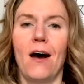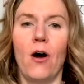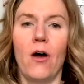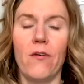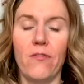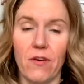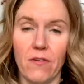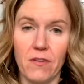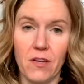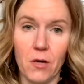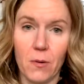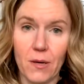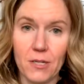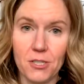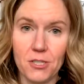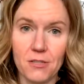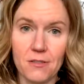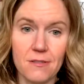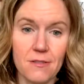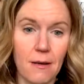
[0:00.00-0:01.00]
if you have any
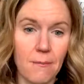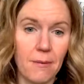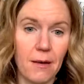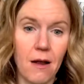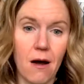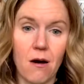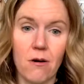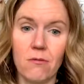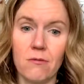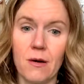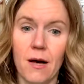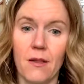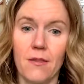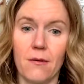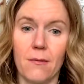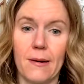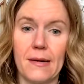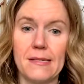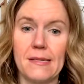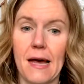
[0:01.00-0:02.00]
questions, let me know.
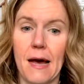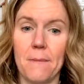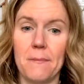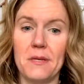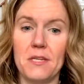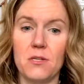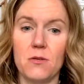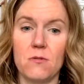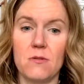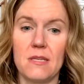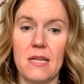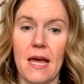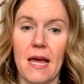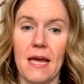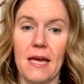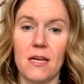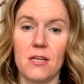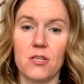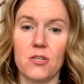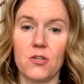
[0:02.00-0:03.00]
Otherwise, happy
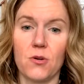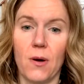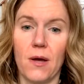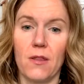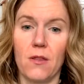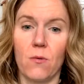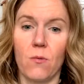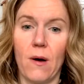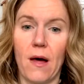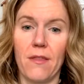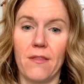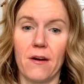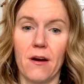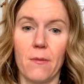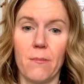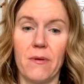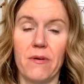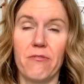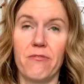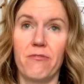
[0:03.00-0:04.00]
Tuesday. Enjoy the weather
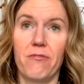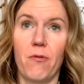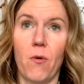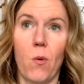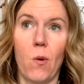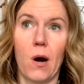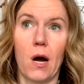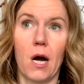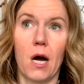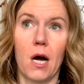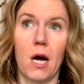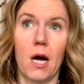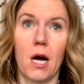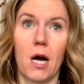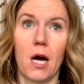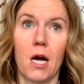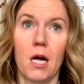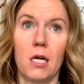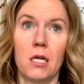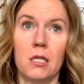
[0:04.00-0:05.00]
before
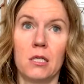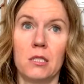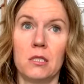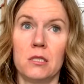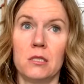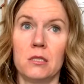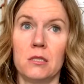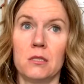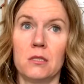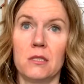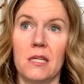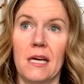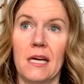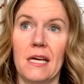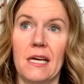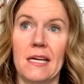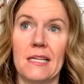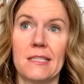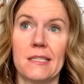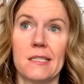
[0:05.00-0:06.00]

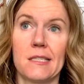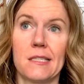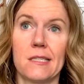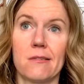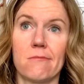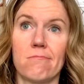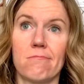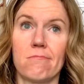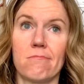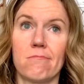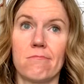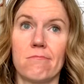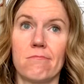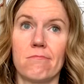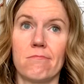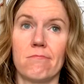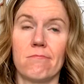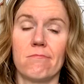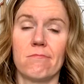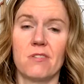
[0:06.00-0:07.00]
it
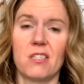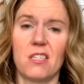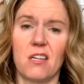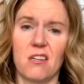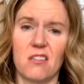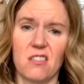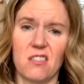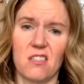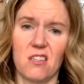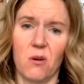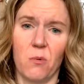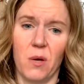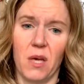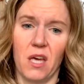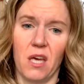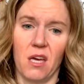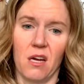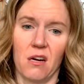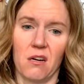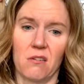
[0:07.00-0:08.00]
starts snowing
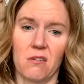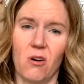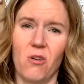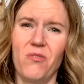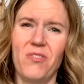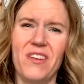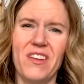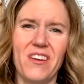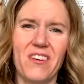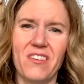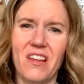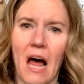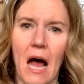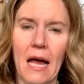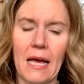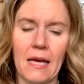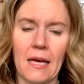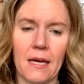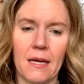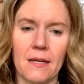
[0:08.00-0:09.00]
here. Hopefully they're
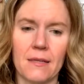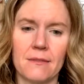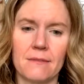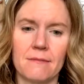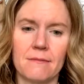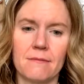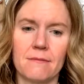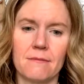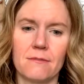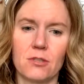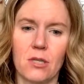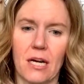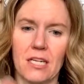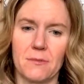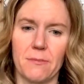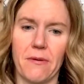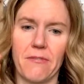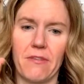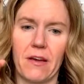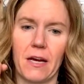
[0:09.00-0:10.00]
lying.
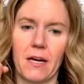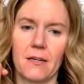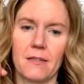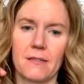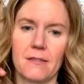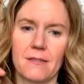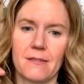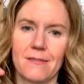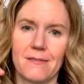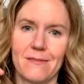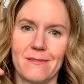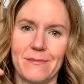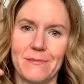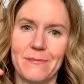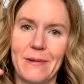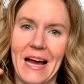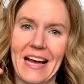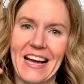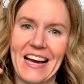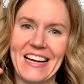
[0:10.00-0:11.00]
Cross my fingers.
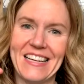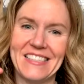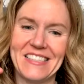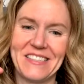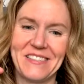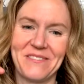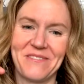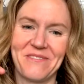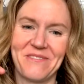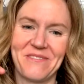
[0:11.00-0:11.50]
Bye, guys.